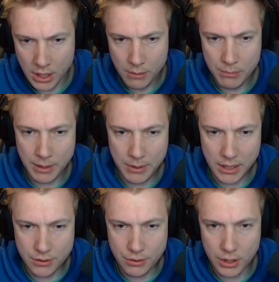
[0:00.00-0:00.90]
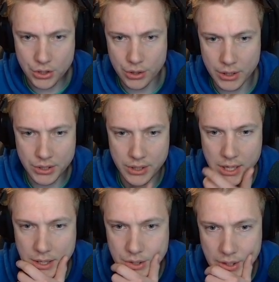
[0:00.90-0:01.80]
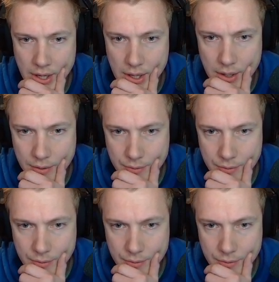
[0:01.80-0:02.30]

Maybe in draw choice there is a...